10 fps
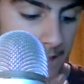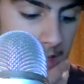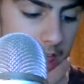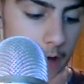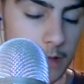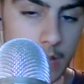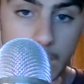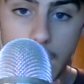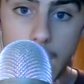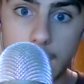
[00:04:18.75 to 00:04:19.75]
Now,
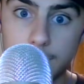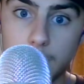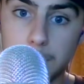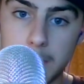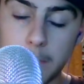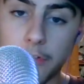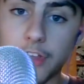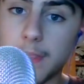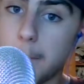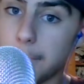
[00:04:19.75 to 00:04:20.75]
I've heard people say
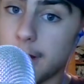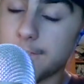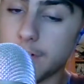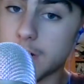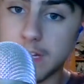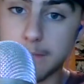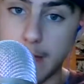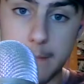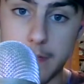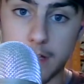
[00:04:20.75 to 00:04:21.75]
that Brentford
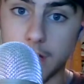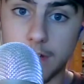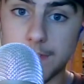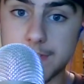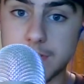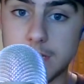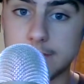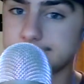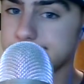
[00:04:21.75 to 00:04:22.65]
might be good this year.